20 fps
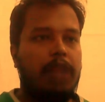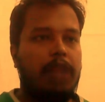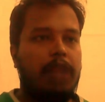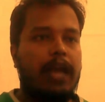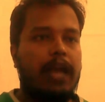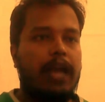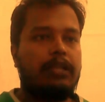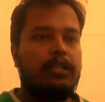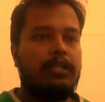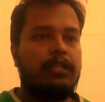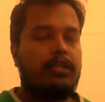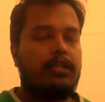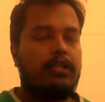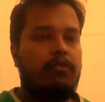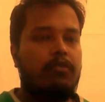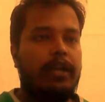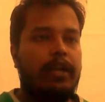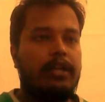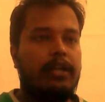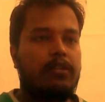White
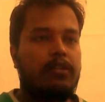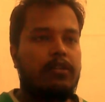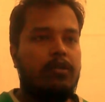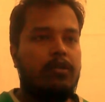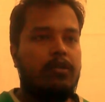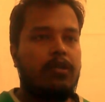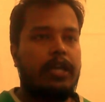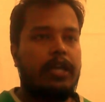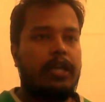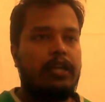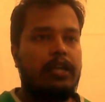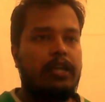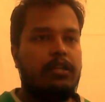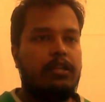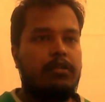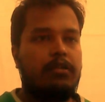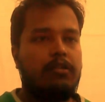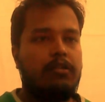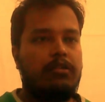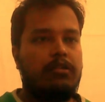did not take
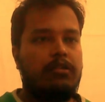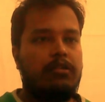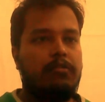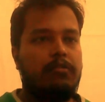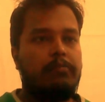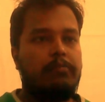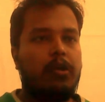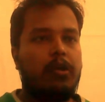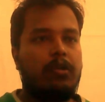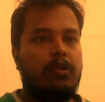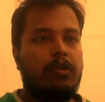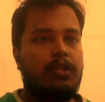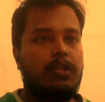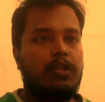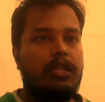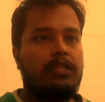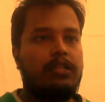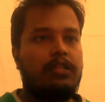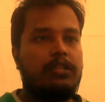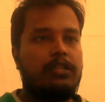the pawn on
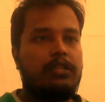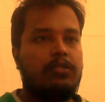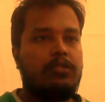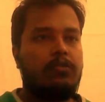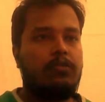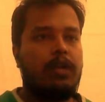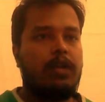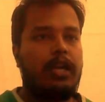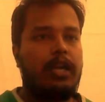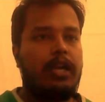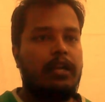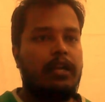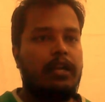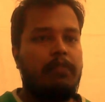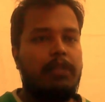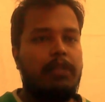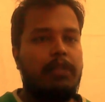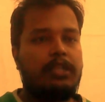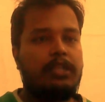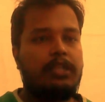the d6 square, and
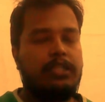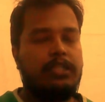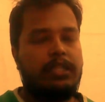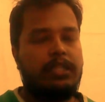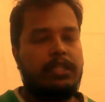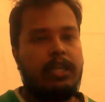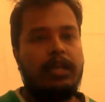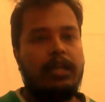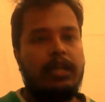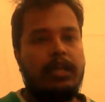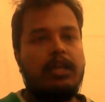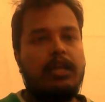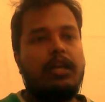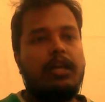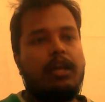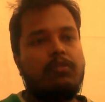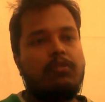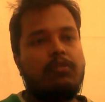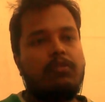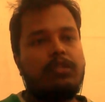he played g3.
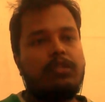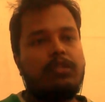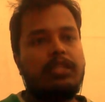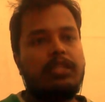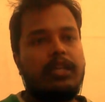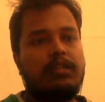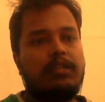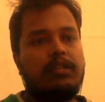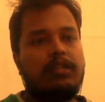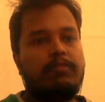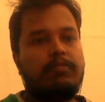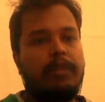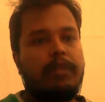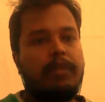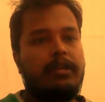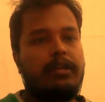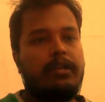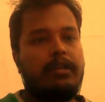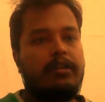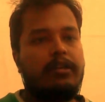Now g3 is
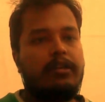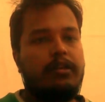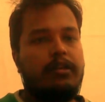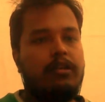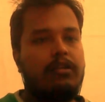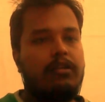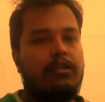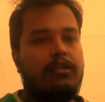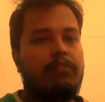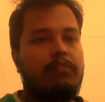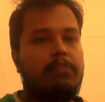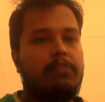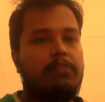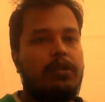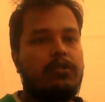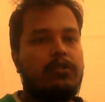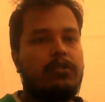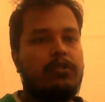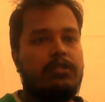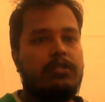played
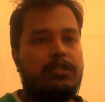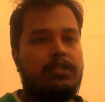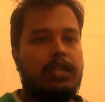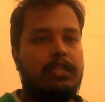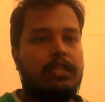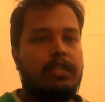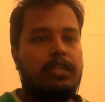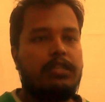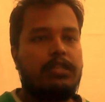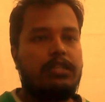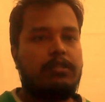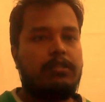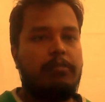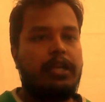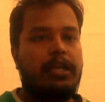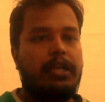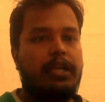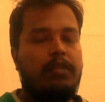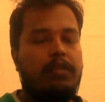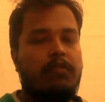because next is a
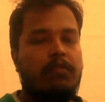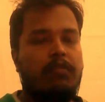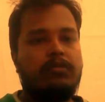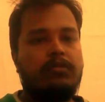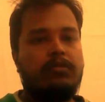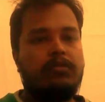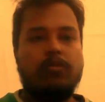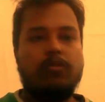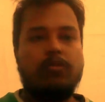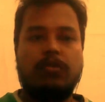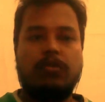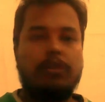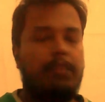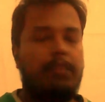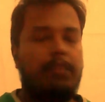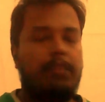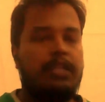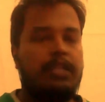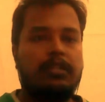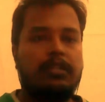mating one, so he
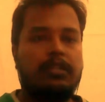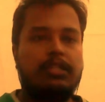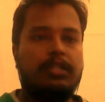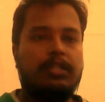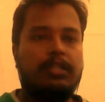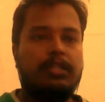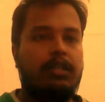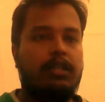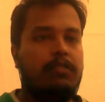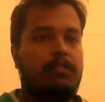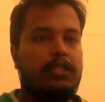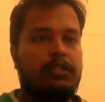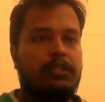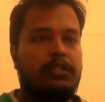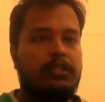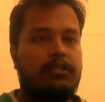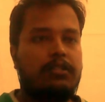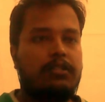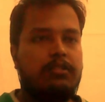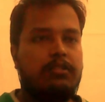played g3, which
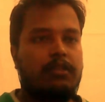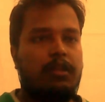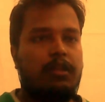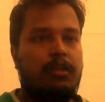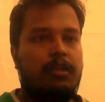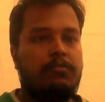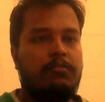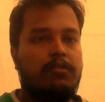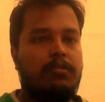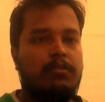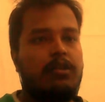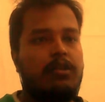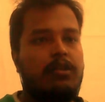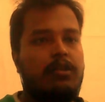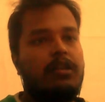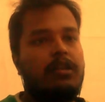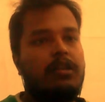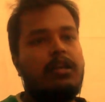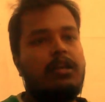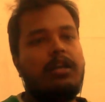is
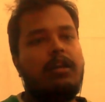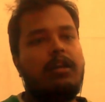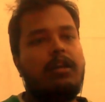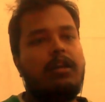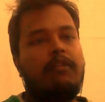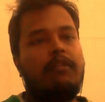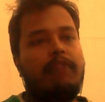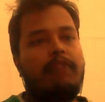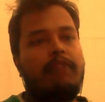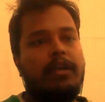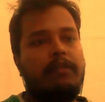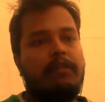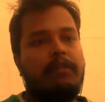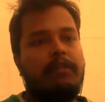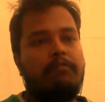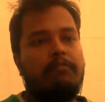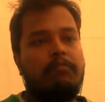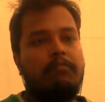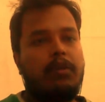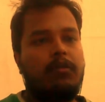absolutely fine.
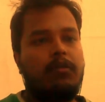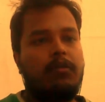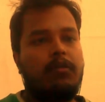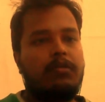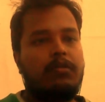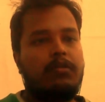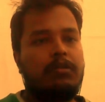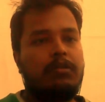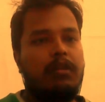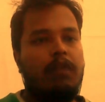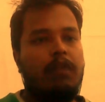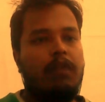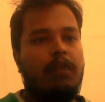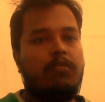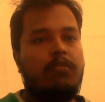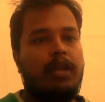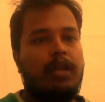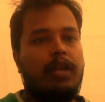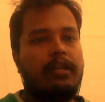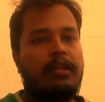But
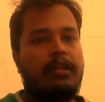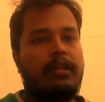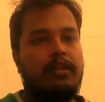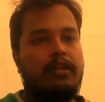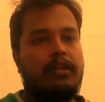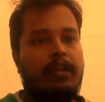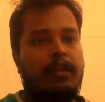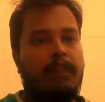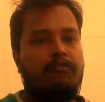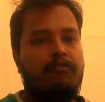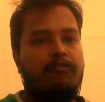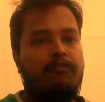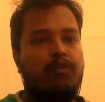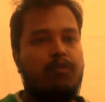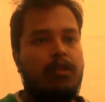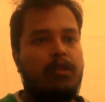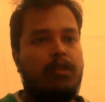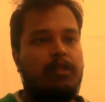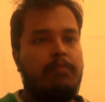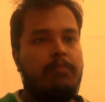now knight
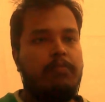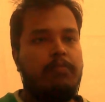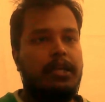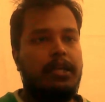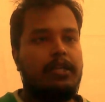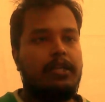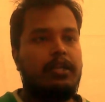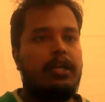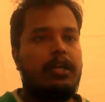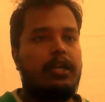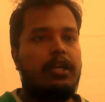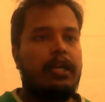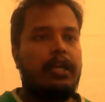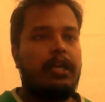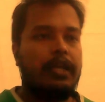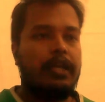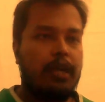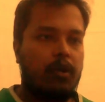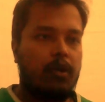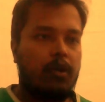f4 is played.
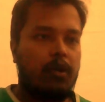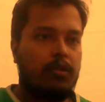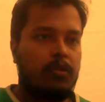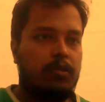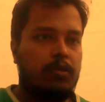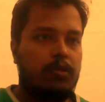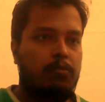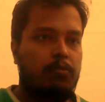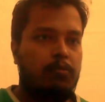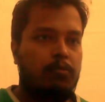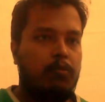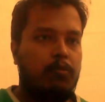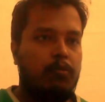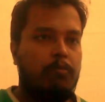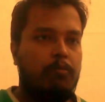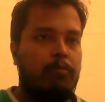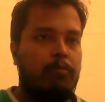Here also